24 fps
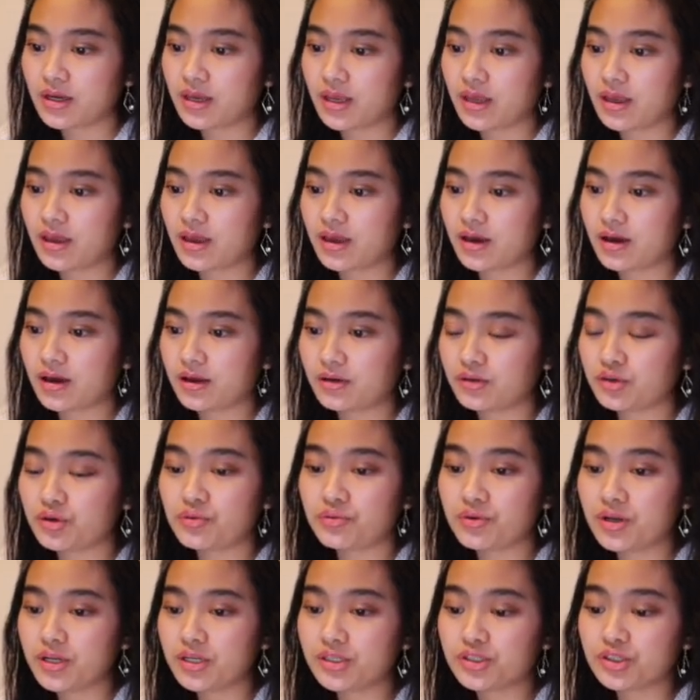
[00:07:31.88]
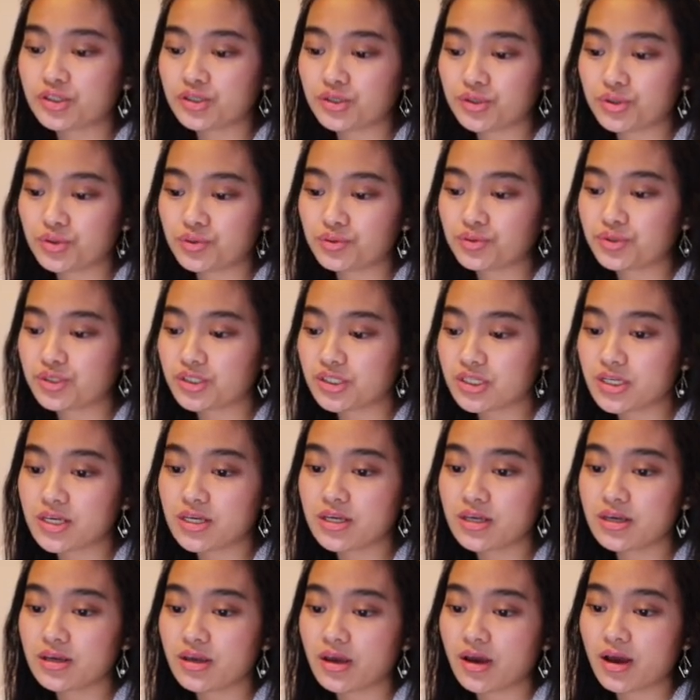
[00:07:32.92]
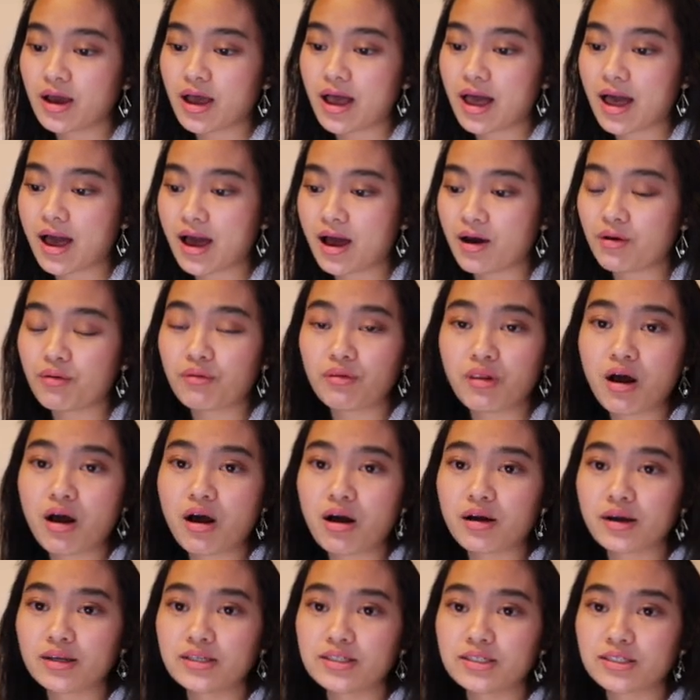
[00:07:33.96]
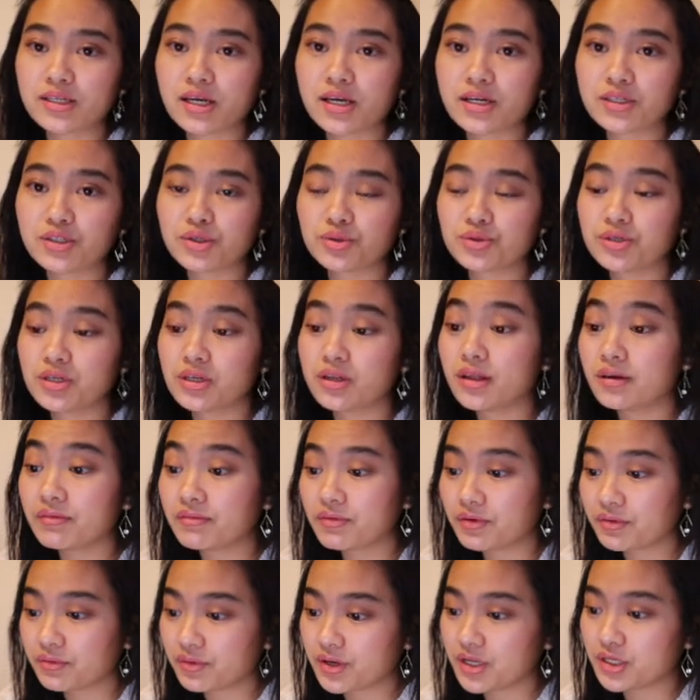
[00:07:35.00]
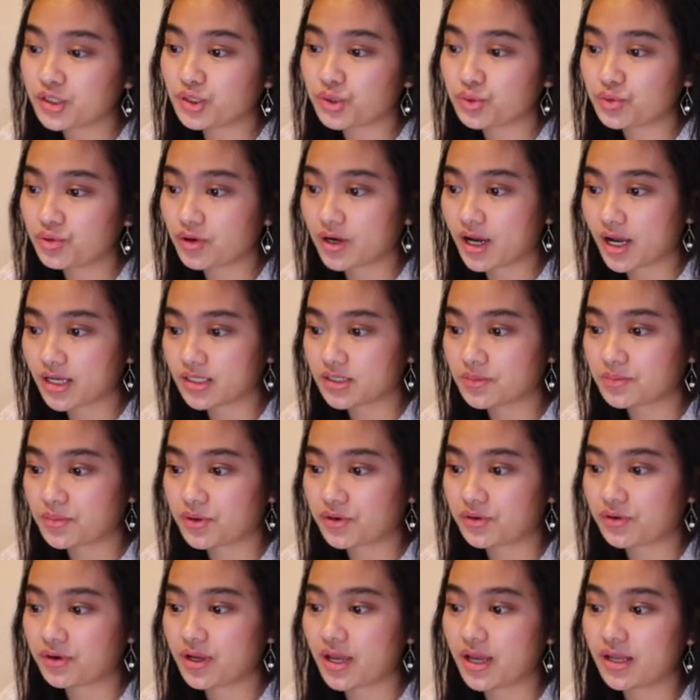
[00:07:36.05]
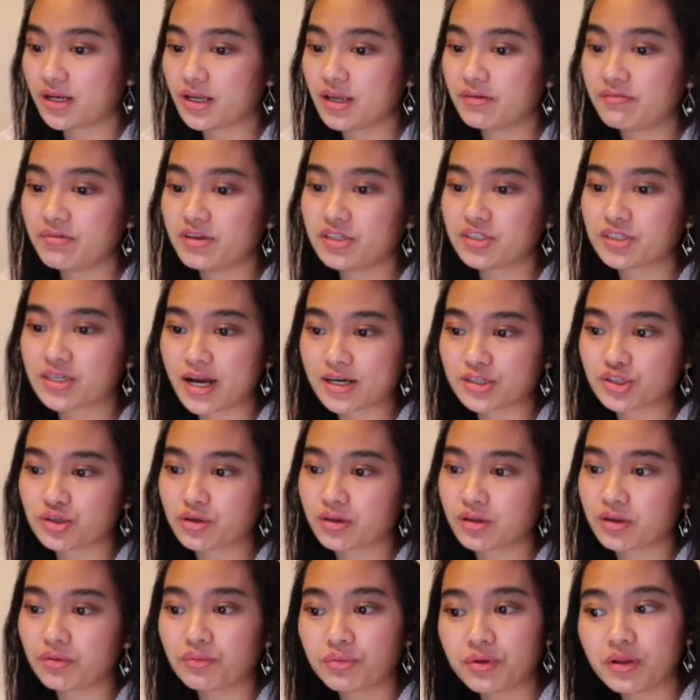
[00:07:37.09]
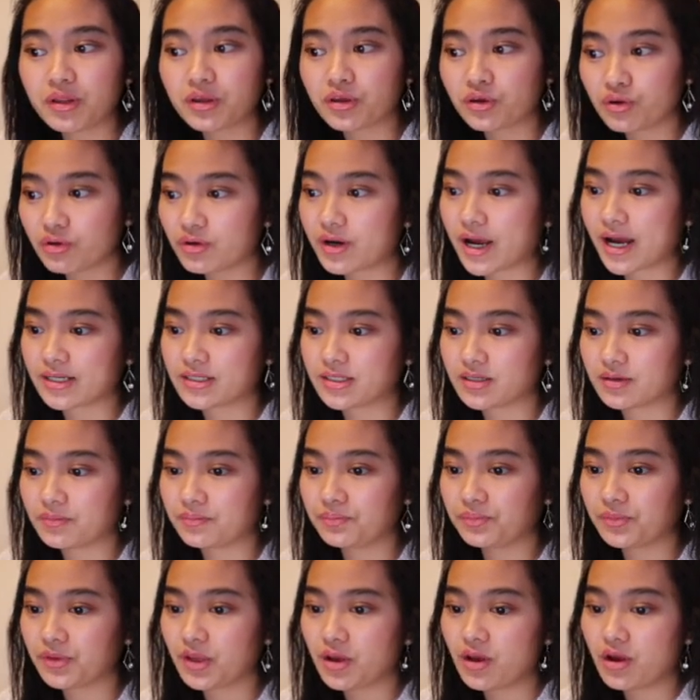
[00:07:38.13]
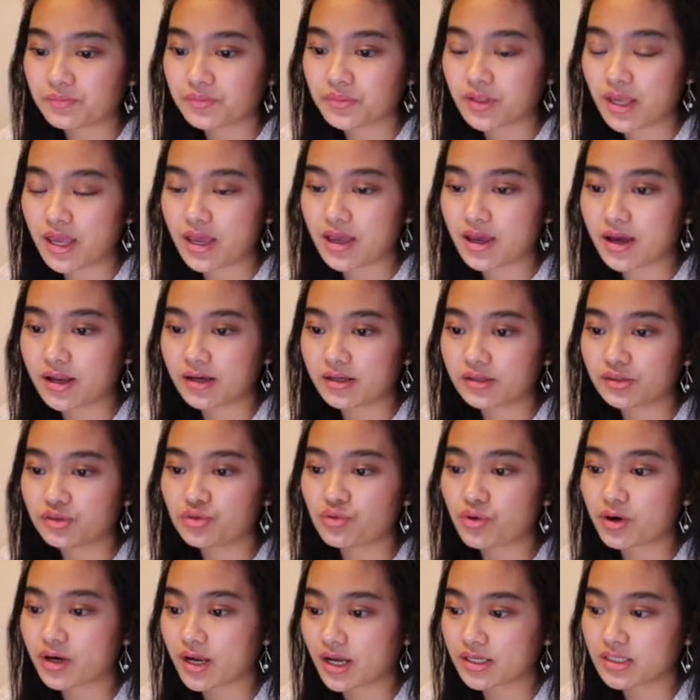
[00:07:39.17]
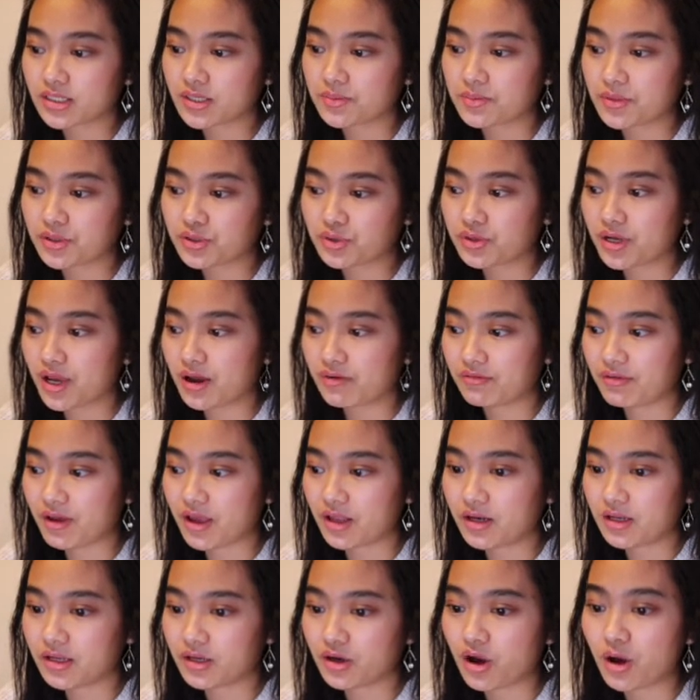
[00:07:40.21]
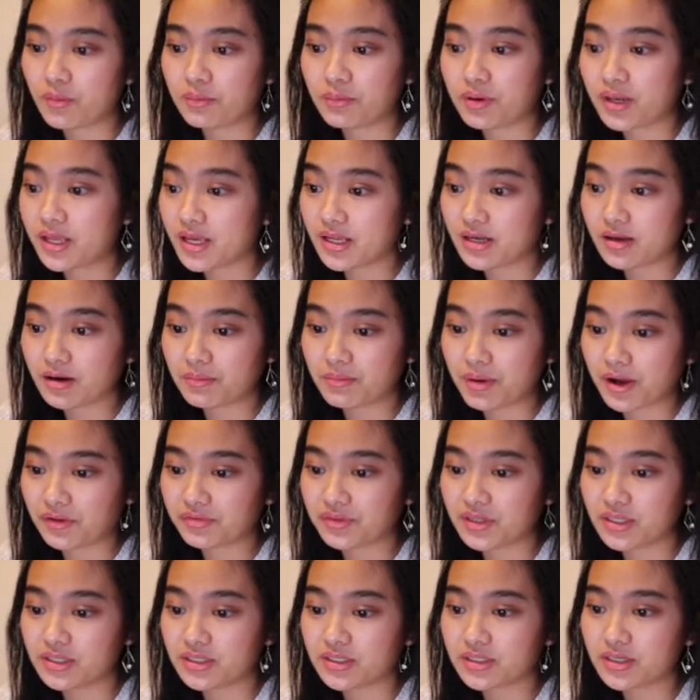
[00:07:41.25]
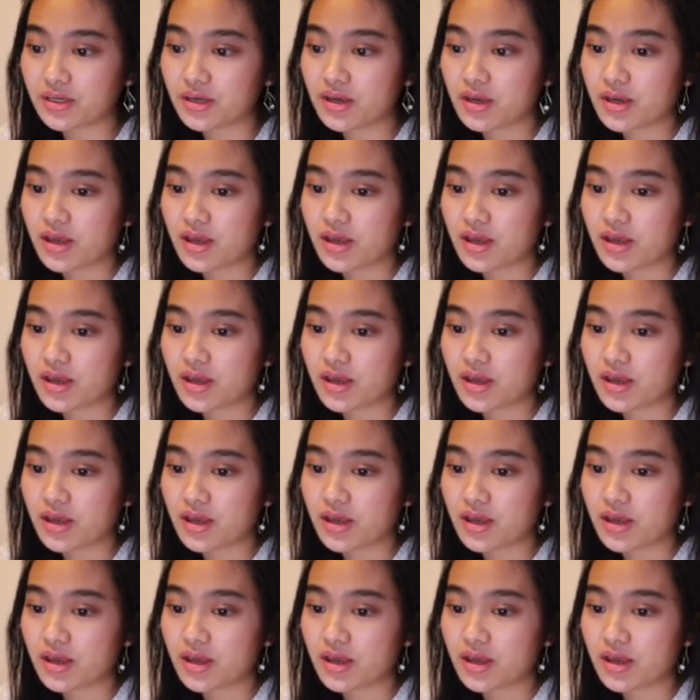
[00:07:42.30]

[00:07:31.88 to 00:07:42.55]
and you need to see how long it takes to delivery to your customer, and if it's actually really good item and your customer don't have any complaint about this,